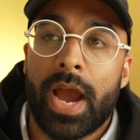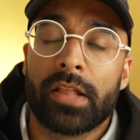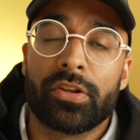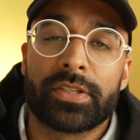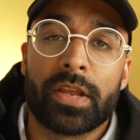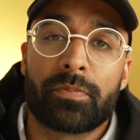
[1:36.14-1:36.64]
I
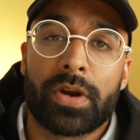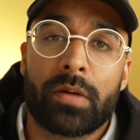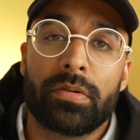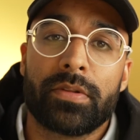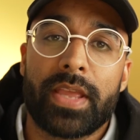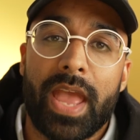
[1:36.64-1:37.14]
looked at
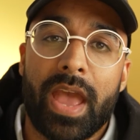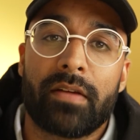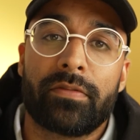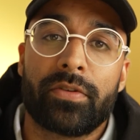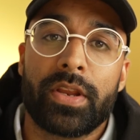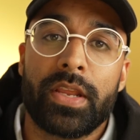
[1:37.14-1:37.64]
probably
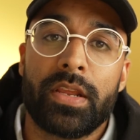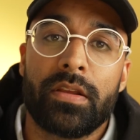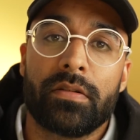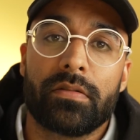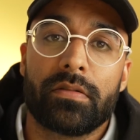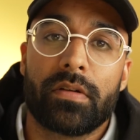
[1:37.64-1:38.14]

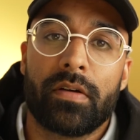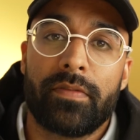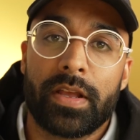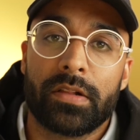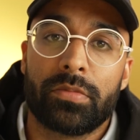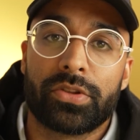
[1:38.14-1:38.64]
every
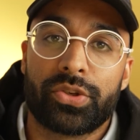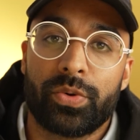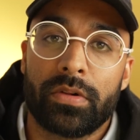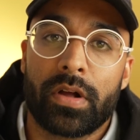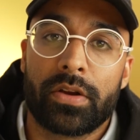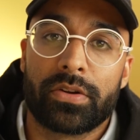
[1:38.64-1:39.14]
available
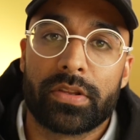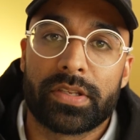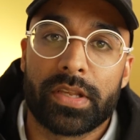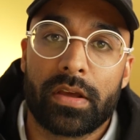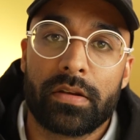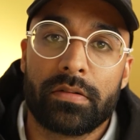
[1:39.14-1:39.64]
tool under the
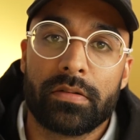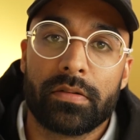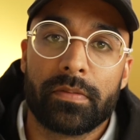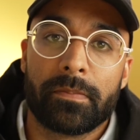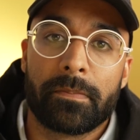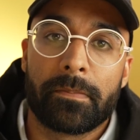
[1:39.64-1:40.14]
sun
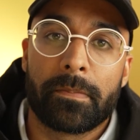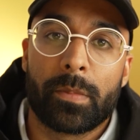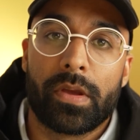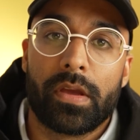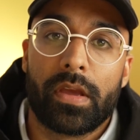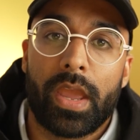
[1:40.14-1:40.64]

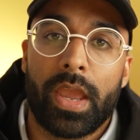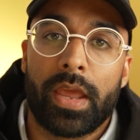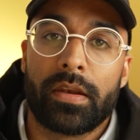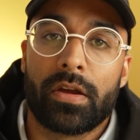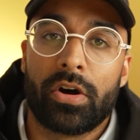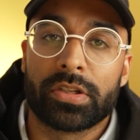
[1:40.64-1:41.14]

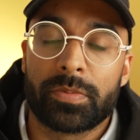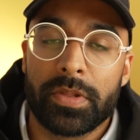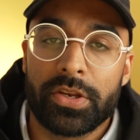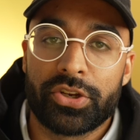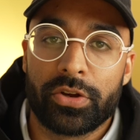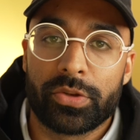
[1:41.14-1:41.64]
and
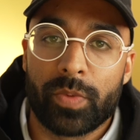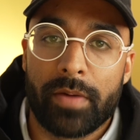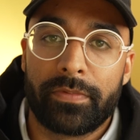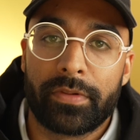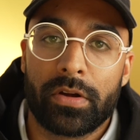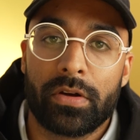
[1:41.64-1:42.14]
ultimately chose
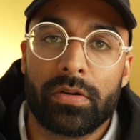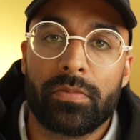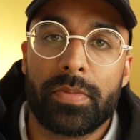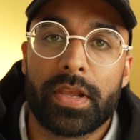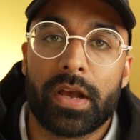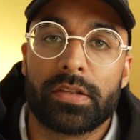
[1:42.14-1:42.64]

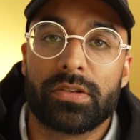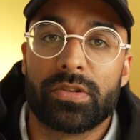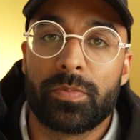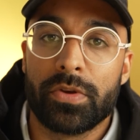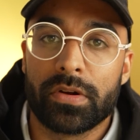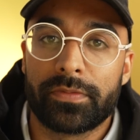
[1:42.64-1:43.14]
Webflow because it
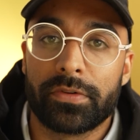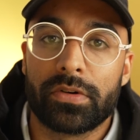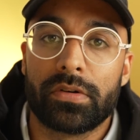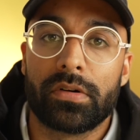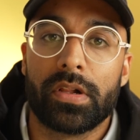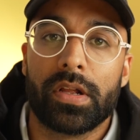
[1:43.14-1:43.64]
was
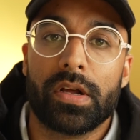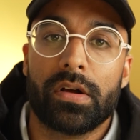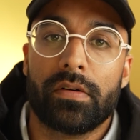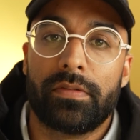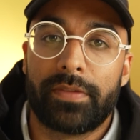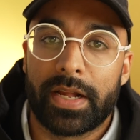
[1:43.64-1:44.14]
beautiful,
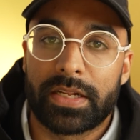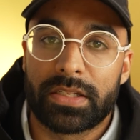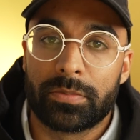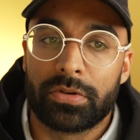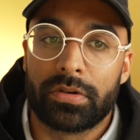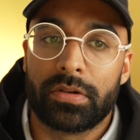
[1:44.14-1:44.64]

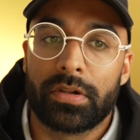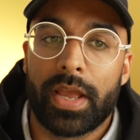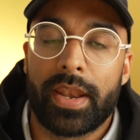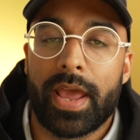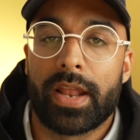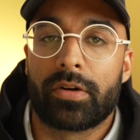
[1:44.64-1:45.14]
flexible,
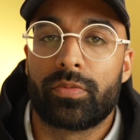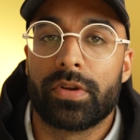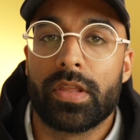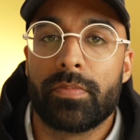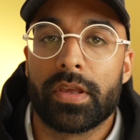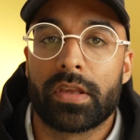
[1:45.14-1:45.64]
and had a
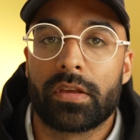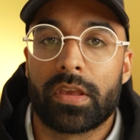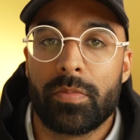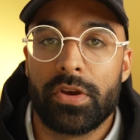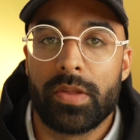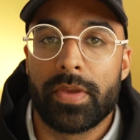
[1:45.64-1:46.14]
really big
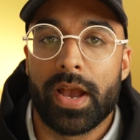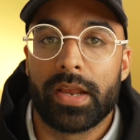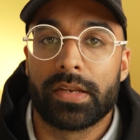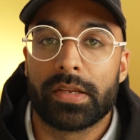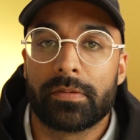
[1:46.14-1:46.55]
community behind it.